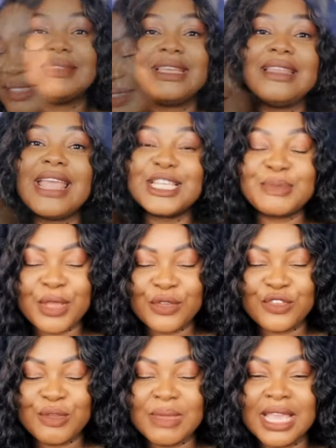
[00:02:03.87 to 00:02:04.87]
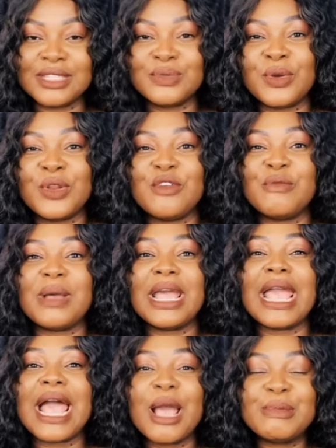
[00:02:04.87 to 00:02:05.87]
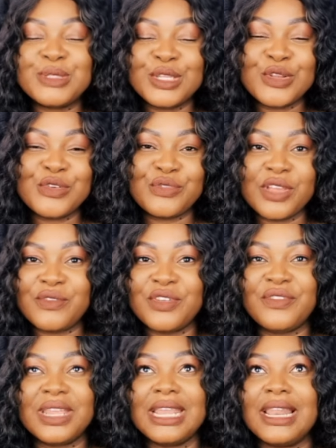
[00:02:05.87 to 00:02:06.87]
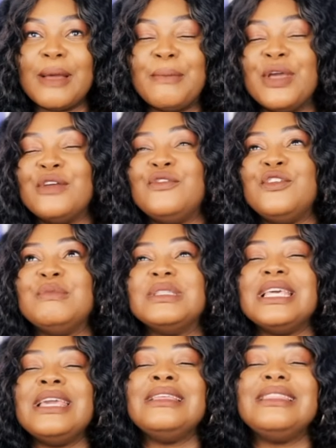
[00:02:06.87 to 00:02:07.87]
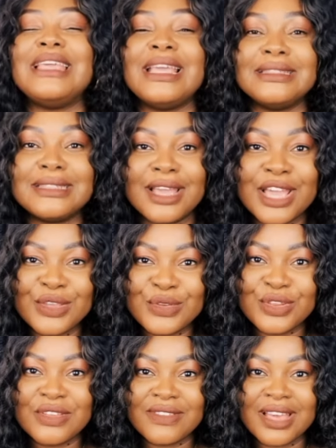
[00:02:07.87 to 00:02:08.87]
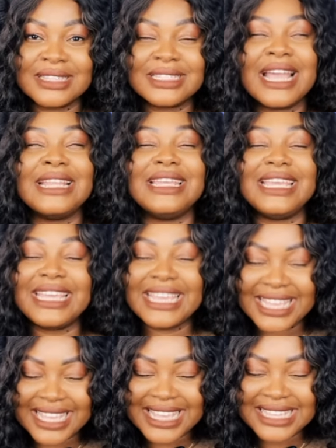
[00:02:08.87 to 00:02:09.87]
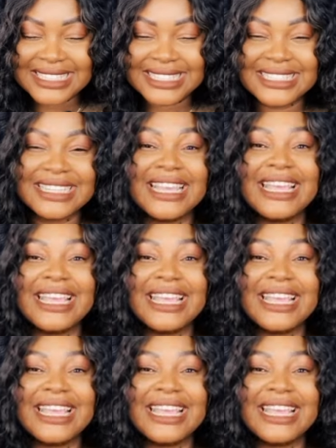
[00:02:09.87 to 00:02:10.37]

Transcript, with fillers: The next perfume is one of my absolute favorite vanilla perfumes in the entire universe, and it is